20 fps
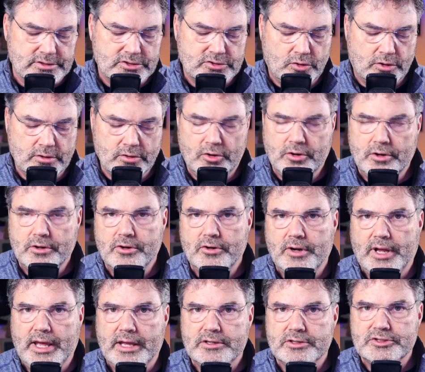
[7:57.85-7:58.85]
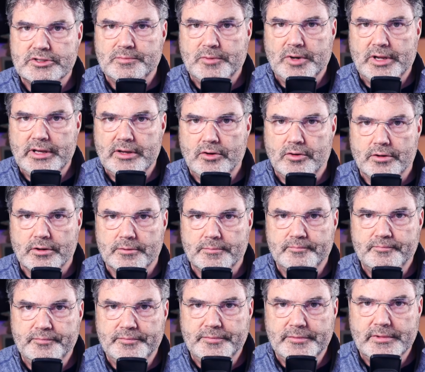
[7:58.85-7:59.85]
sort order and display order.
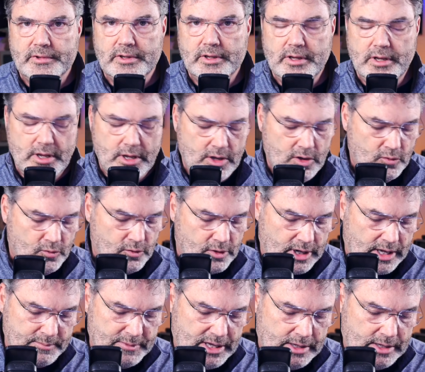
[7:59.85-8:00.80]
What I'm